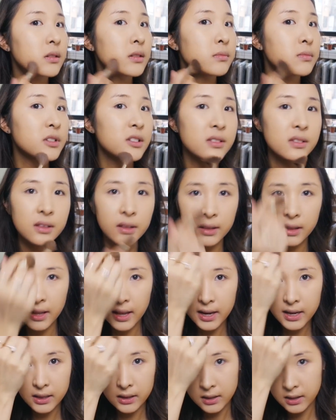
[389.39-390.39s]
So I'm just
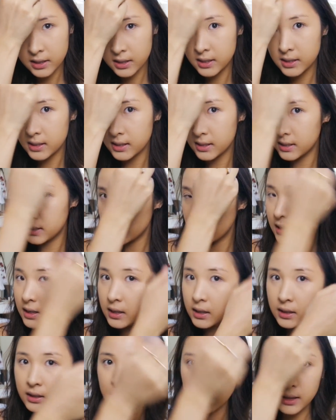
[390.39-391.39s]
lightly
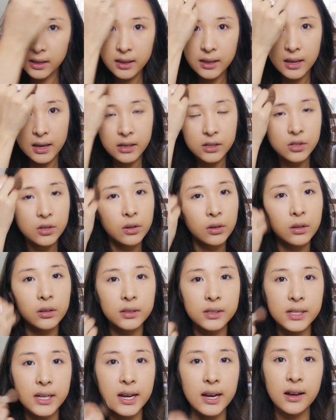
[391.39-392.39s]
setting that
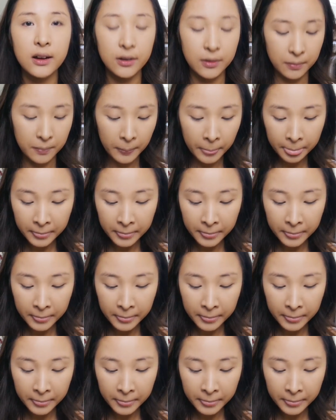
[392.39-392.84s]
all down.